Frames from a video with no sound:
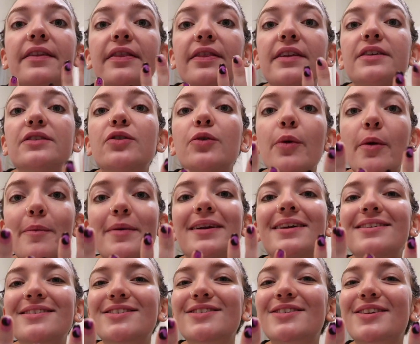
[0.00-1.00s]
These are what my
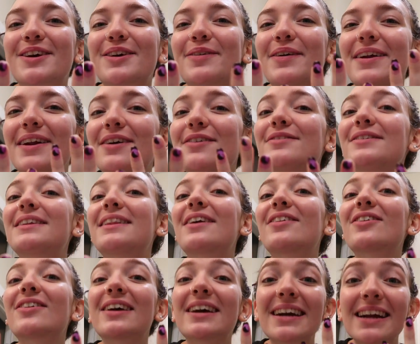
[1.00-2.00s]
nails look like right now and they
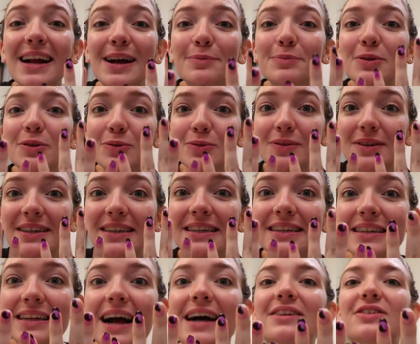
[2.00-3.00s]
look like an absolute
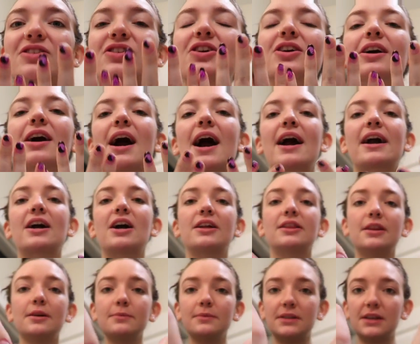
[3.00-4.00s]
disaster. I
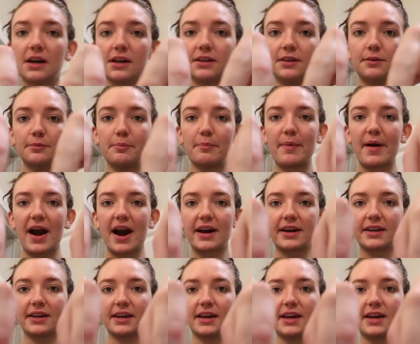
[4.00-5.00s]
got them done back